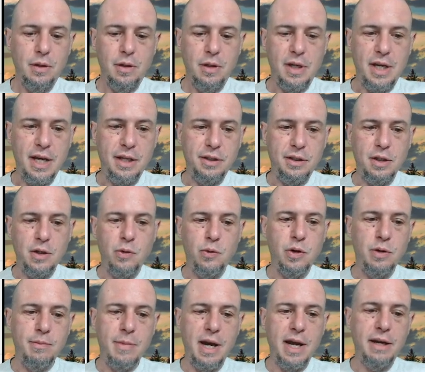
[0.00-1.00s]
And so
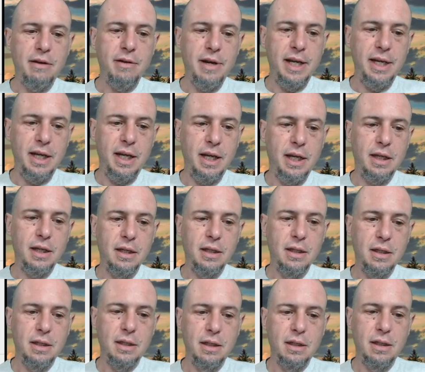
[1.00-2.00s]
we're migrating
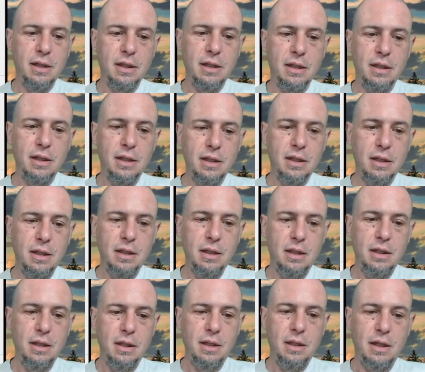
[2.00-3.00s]

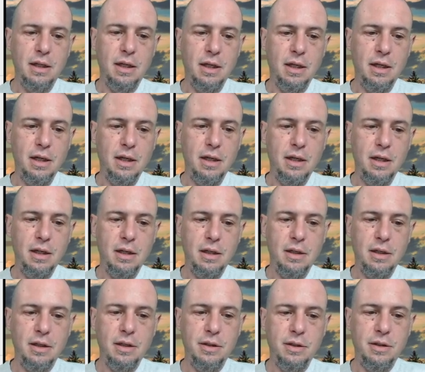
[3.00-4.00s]
uh,
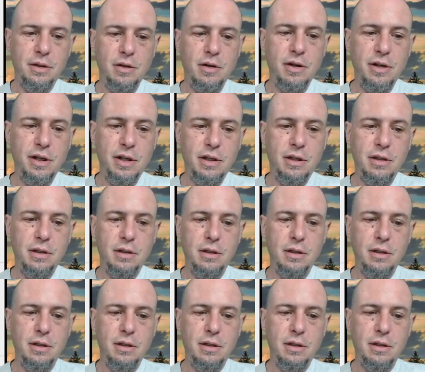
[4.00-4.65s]
started